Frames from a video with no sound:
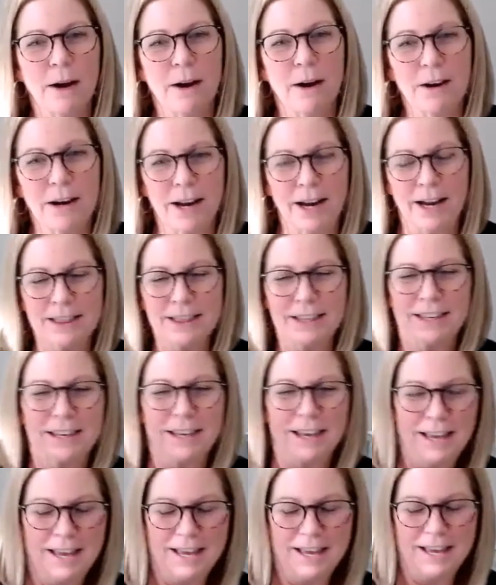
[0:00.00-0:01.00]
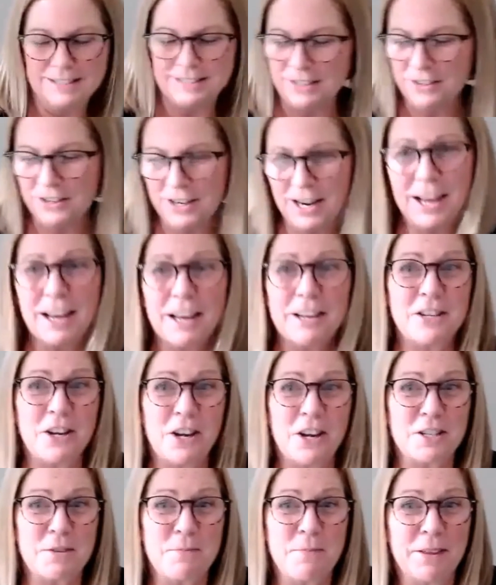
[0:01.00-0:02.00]
part, and I think Sarah and I had
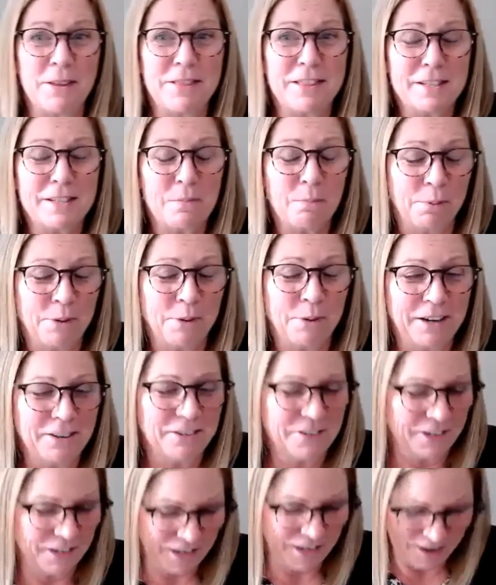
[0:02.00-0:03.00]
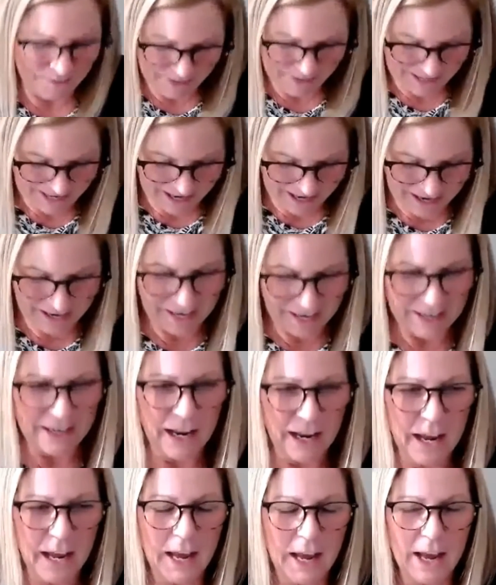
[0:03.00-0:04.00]
talked about this prior to coming on,
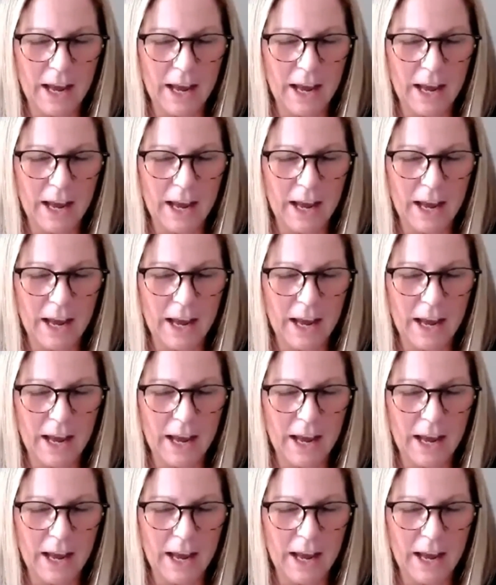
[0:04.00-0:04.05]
